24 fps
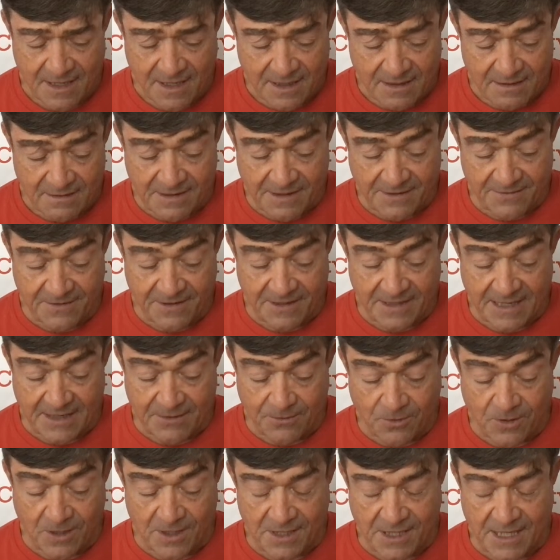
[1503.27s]
living
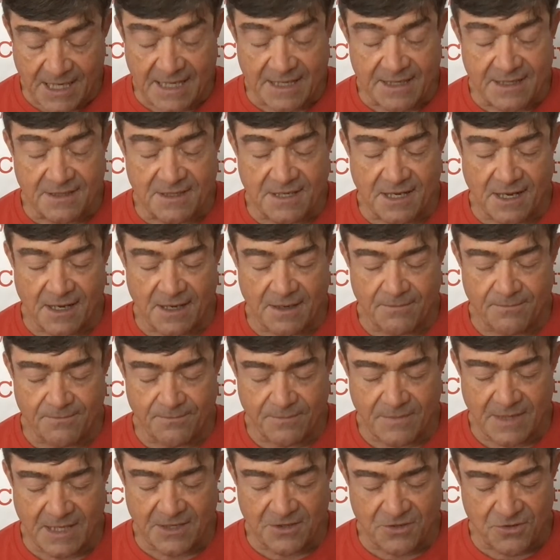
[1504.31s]
it one day at a time,
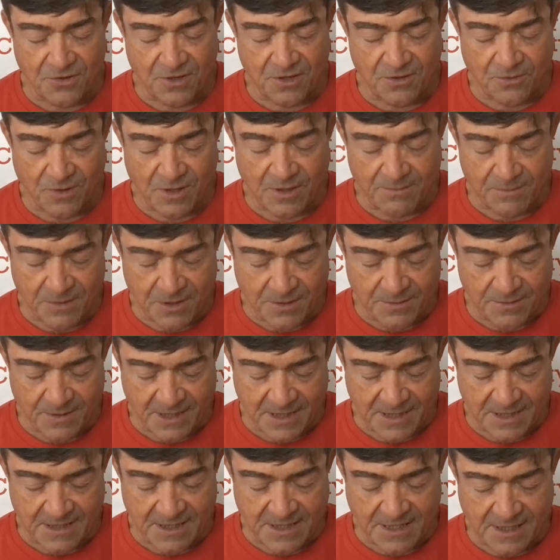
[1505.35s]
enjoying one moment
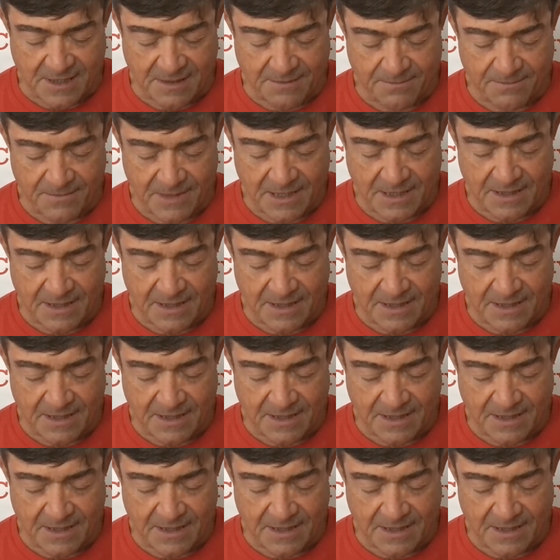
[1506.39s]
at a time,